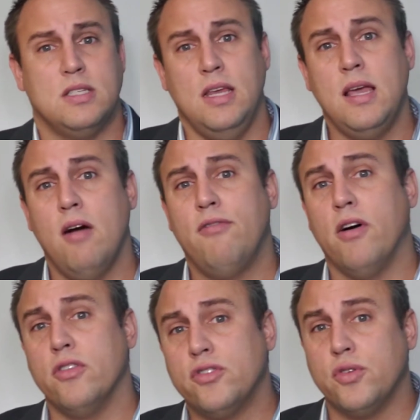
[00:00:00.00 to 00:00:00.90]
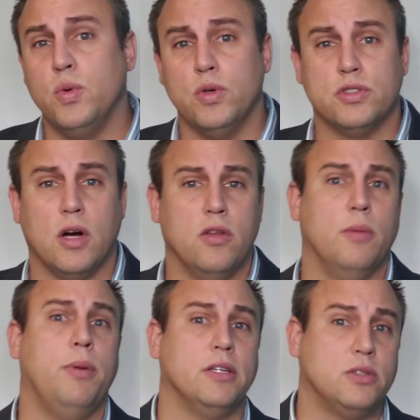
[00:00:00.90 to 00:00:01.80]
seeing how far the schools are
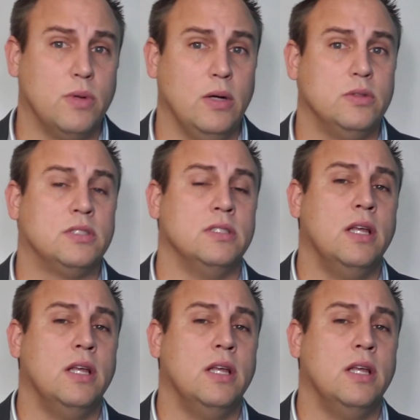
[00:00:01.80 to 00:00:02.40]
and the bus routes,